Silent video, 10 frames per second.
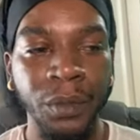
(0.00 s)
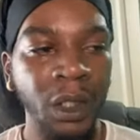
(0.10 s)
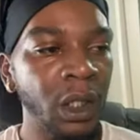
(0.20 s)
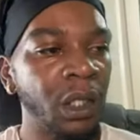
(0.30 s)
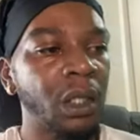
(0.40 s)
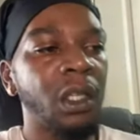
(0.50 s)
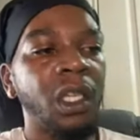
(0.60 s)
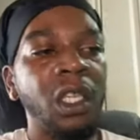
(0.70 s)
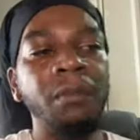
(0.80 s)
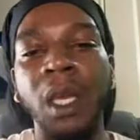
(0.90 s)
It, it,
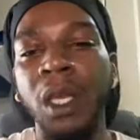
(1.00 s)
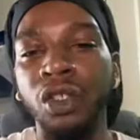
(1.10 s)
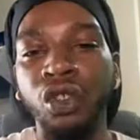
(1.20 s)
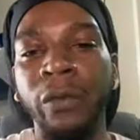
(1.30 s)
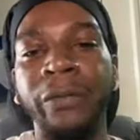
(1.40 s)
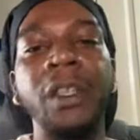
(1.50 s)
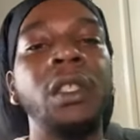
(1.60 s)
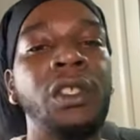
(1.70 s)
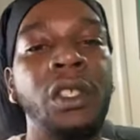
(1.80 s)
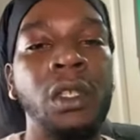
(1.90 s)
it made you feel
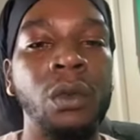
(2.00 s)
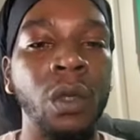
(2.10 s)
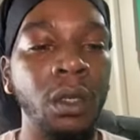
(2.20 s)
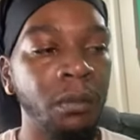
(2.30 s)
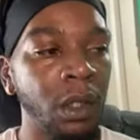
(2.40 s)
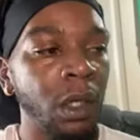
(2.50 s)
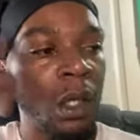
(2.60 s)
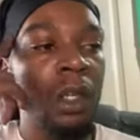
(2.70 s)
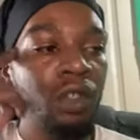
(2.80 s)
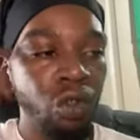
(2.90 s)
a certain way, but
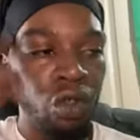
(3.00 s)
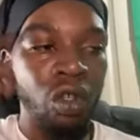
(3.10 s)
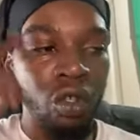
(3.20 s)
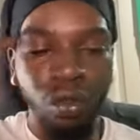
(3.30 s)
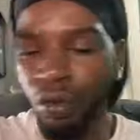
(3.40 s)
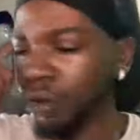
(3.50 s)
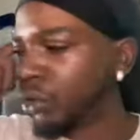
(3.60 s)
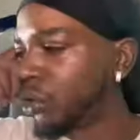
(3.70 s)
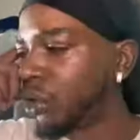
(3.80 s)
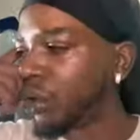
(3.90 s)
your
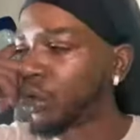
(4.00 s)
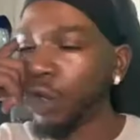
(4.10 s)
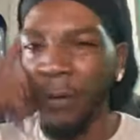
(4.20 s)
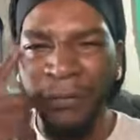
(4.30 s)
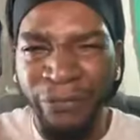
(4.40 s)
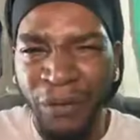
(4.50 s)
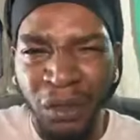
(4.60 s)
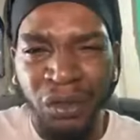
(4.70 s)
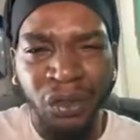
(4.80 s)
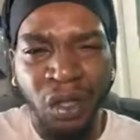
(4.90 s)
your
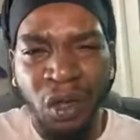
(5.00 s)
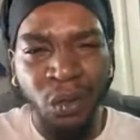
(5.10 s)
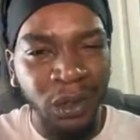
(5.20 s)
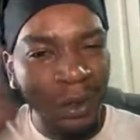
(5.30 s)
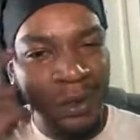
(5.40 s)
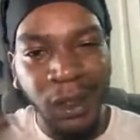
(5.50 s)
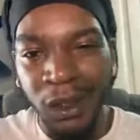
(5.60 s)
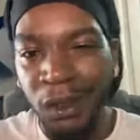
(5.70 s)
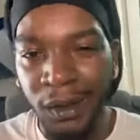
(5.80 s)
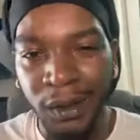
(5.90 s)
first thought was to say
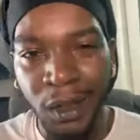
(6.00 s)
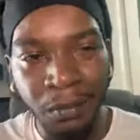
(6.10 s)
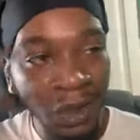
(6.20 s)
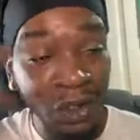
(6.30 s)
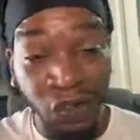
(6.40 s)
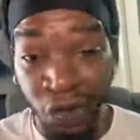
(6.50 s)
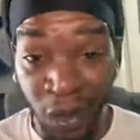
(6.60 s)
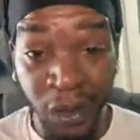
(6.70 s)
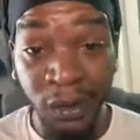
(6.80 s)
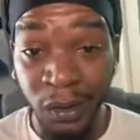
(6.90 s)
this is dumb, this is
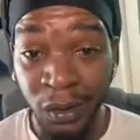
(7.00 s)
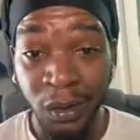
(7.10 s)
crazy.